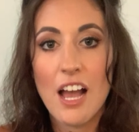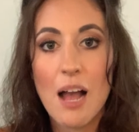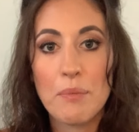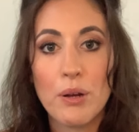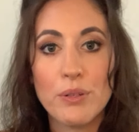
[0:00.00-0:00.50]

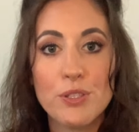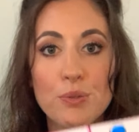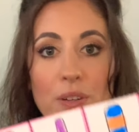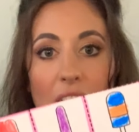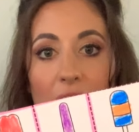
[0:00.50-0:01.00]
I'm going
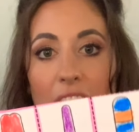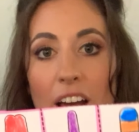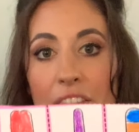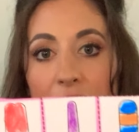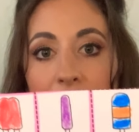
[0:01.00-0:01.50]
to cut
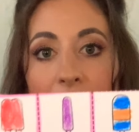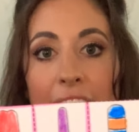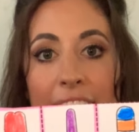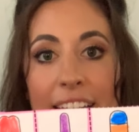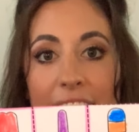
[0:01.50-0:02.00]
on the
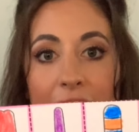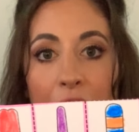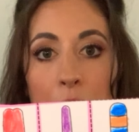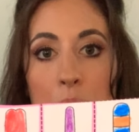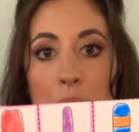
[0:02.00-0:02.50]
line
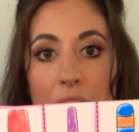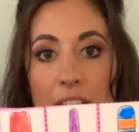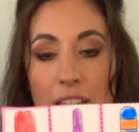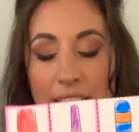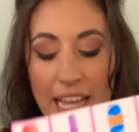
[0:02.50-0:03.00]
in the
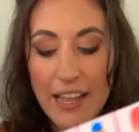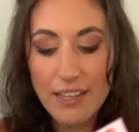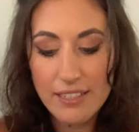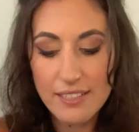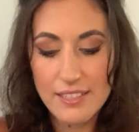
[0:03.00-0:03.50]
middle
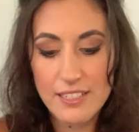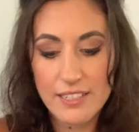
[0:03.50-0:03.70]
next.